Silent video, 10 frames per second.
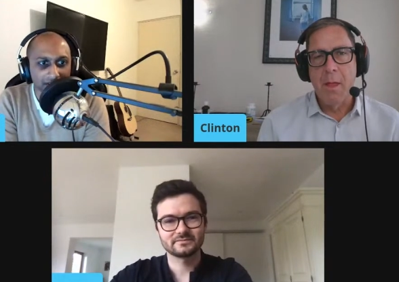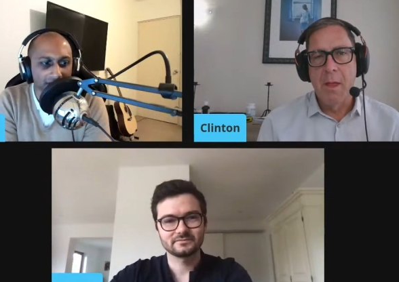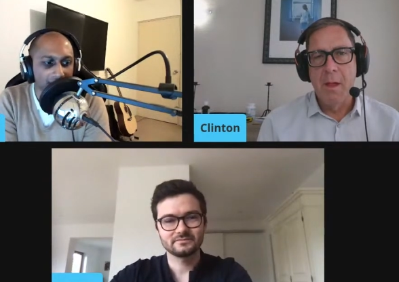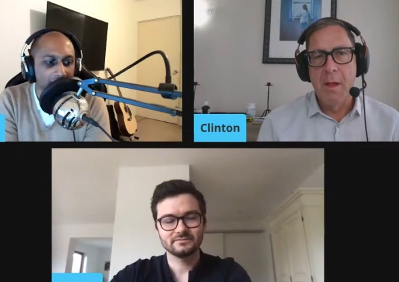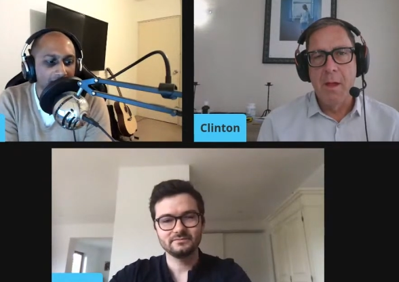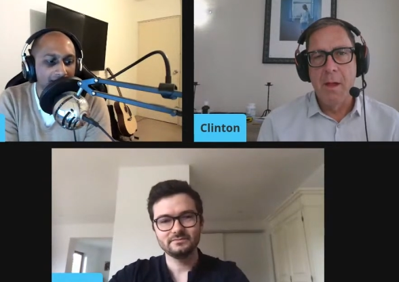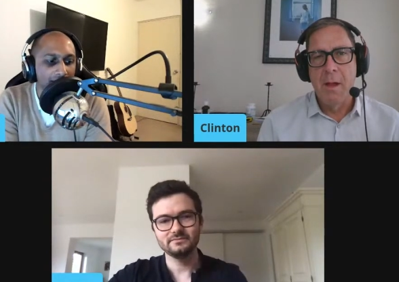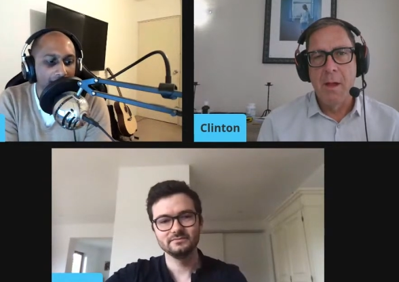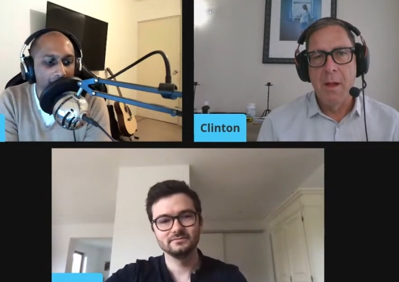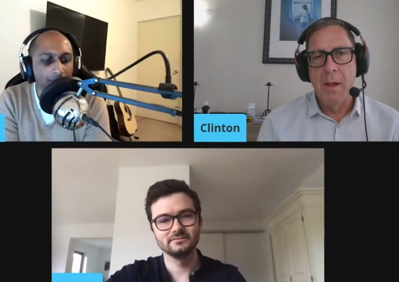Speaker 1: that occurs
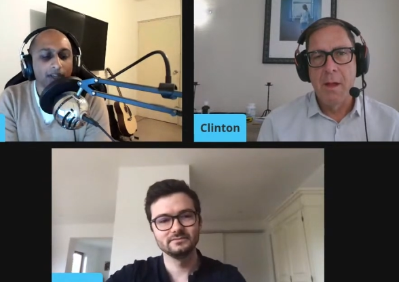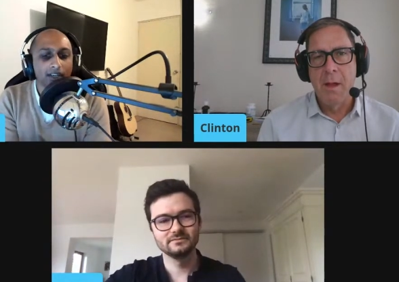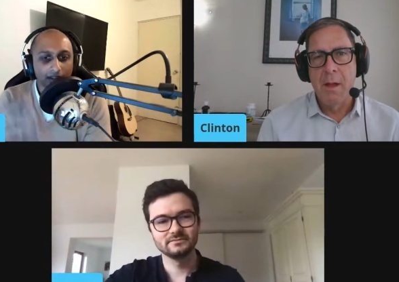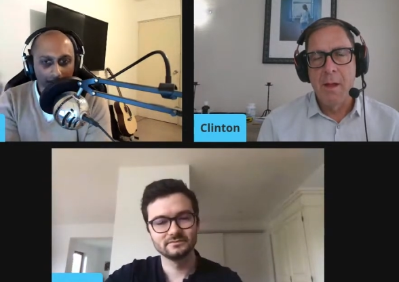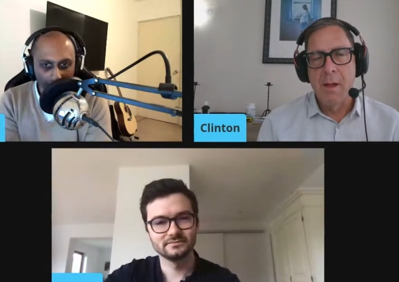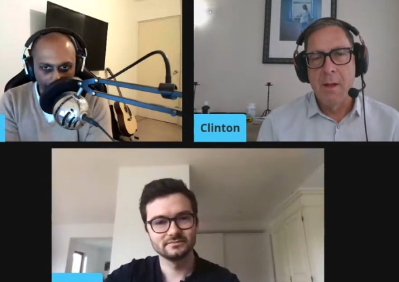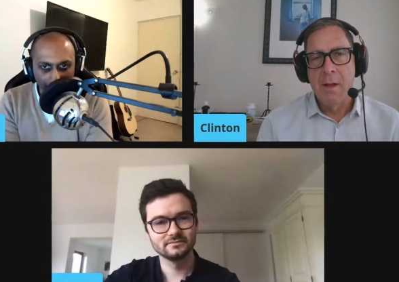on them, like